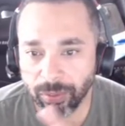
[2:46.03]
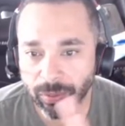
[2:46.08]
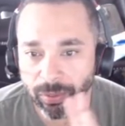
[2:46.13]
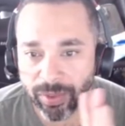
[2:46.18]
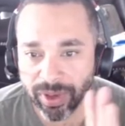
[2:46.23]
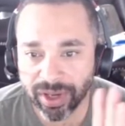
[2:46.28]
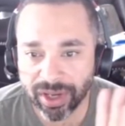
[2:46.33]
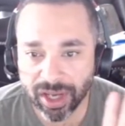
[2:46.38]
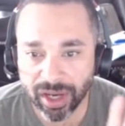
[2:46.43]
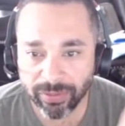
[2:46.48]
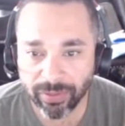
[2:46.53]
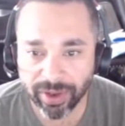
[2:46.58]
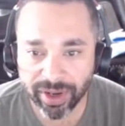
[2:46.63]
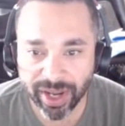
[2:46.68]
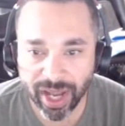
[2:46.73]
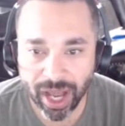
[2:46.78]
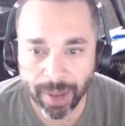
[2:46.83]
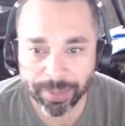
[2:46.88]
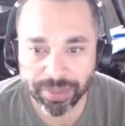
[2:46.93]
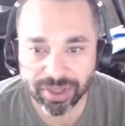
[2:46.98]

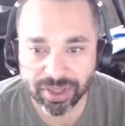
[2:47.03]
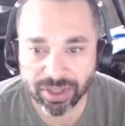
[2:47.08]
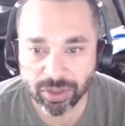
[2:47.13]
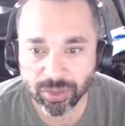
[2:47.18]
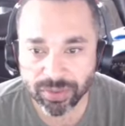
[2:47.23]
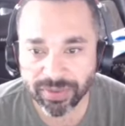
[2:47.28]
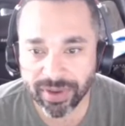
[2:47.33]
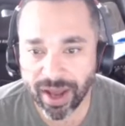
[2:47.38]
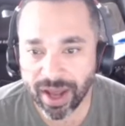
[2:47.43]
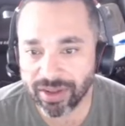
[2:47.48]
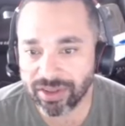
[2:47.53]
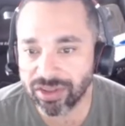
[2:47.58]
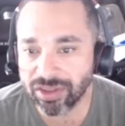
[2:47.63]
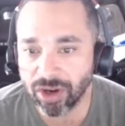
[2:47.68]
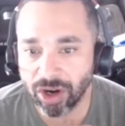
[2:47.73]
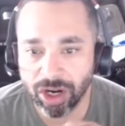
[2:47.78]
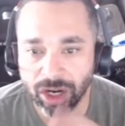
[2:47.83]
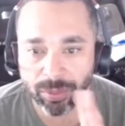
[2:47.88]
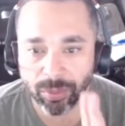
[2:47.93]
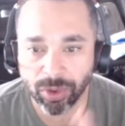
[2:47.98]
recovery options. We've got
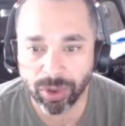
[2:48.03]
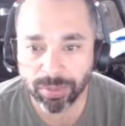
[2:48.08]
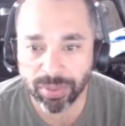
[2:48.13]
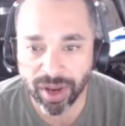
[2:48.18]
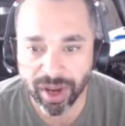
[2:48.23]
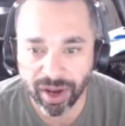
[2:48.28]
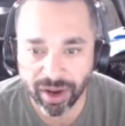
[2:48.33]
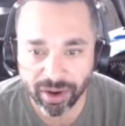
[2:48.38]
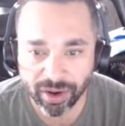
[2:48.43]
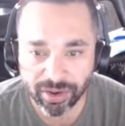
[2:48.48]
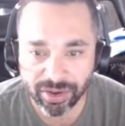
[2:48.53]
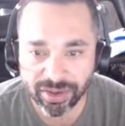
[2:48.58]
Startup Repair,